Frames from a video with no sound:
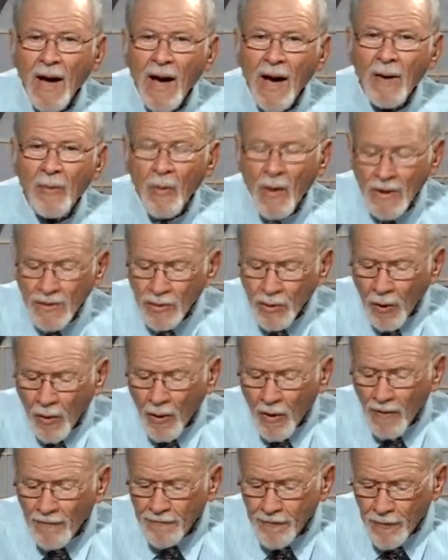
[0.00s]
I want to
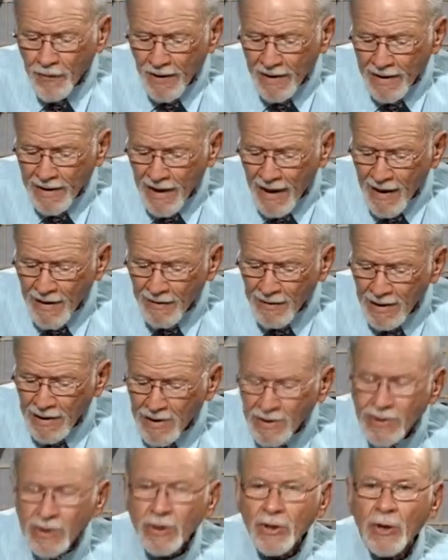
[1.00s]
offer again
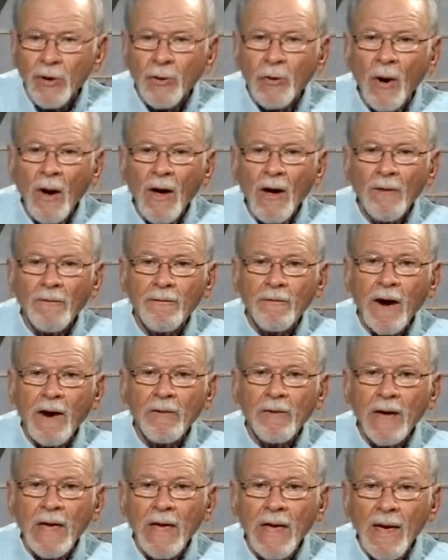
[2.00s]
these two
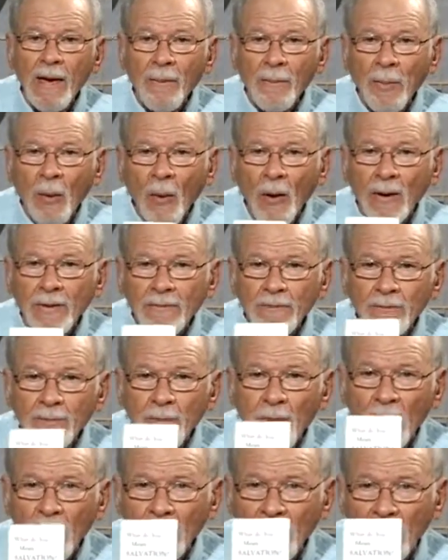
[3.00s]
very important
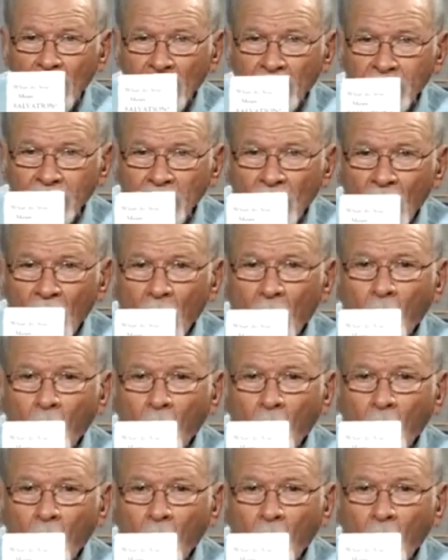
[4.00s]
booklets.